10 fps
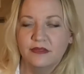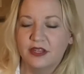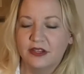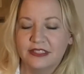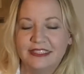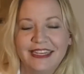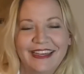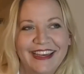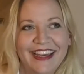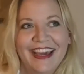There's
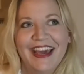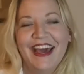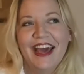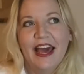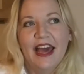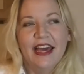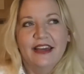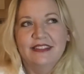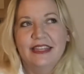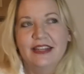
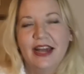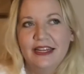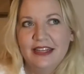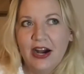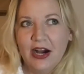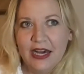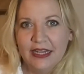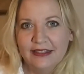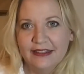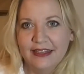an
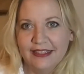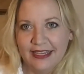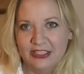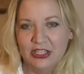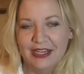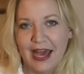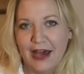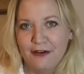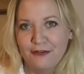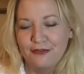odd collection
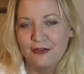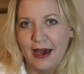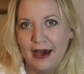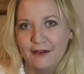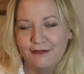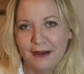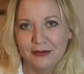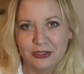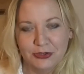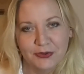of
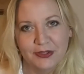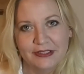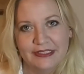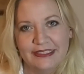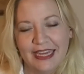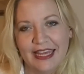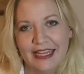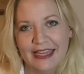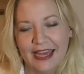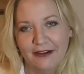fabric stores
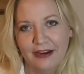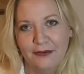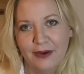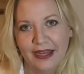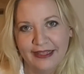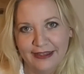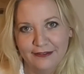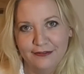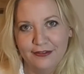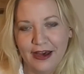in the area where I
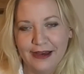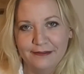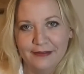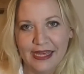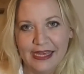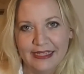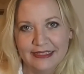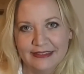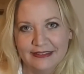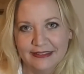live
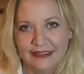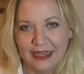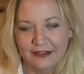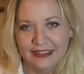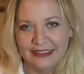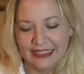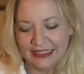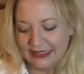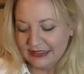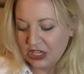in Southeast
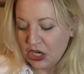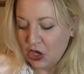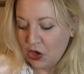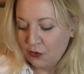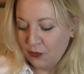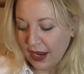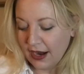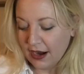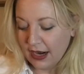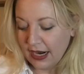England,
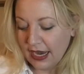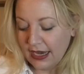where